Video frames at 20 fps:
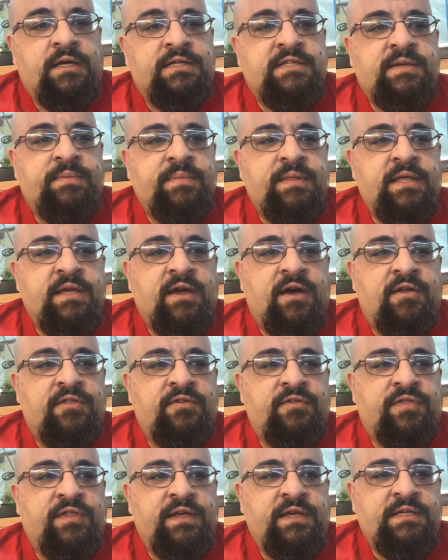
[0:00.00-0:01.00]
Some of the
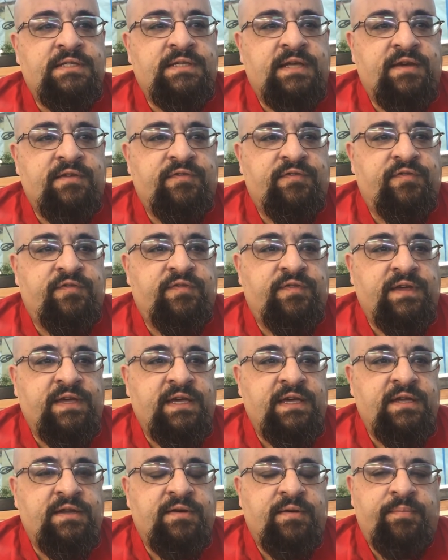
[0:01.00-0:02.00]
other things I
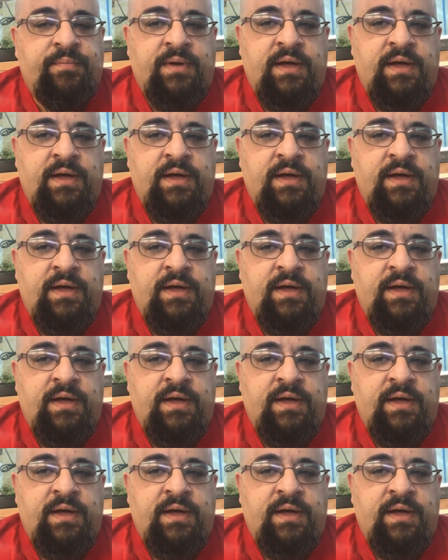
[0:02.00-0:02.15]
feed